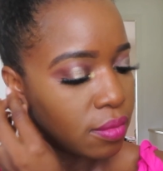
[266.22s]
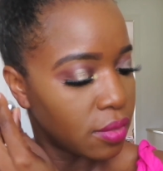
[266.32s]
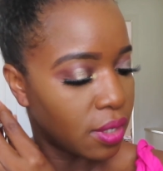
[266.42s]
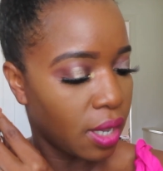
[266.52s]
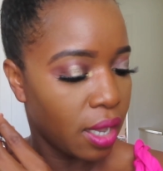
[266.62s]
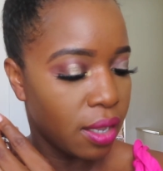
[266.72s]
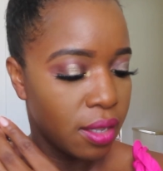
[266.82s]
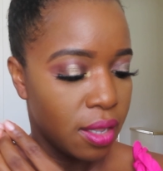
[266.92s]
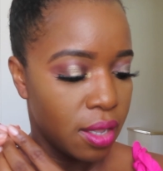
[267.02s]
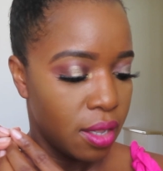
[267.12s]
Okay,
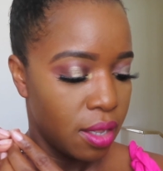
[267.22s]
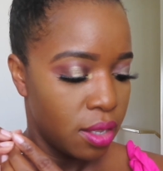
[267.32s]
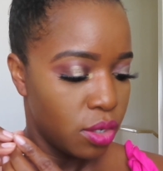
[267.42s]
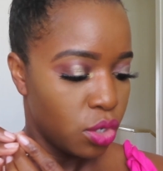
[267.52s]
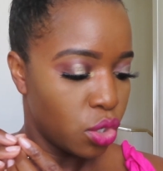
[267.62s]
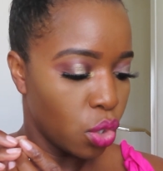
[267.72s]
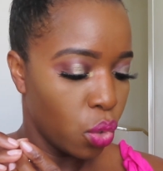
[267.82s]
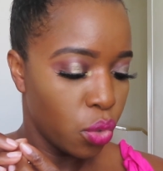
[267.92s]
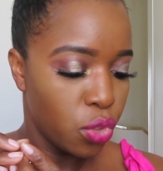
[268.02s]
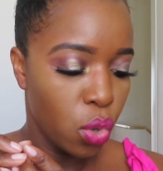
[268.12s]

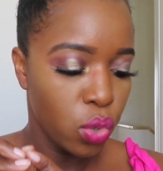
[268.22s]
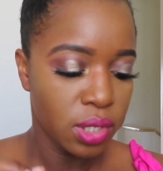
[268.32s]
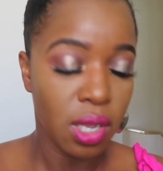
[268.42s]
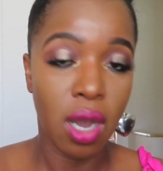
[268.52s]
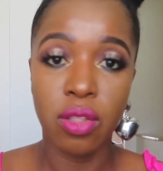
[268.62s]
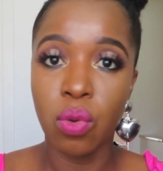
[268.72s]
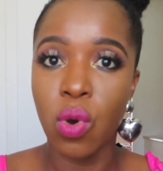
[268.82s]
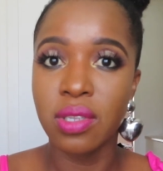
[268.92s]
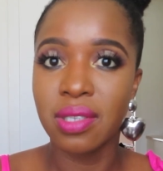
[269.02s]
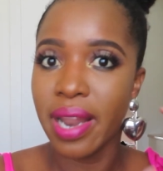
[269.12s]
so those are the
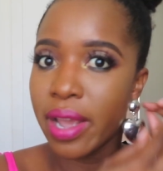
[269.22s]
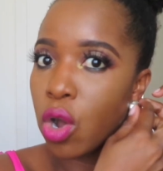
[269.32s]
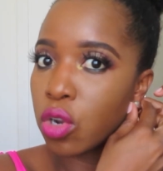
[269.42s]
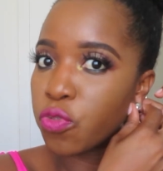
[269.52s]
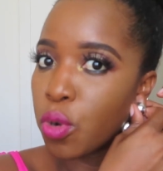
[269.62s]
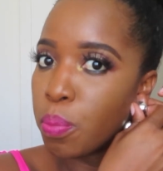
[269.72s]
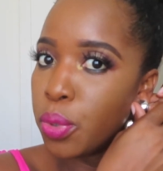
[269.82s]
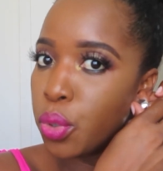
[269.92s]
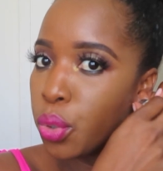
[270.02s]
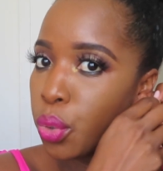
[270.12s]
ones that I got from
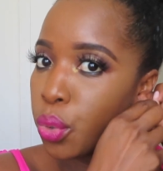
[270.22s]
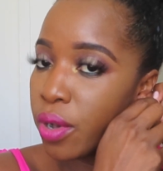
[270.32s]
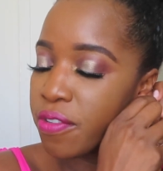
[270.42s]
Boohoo.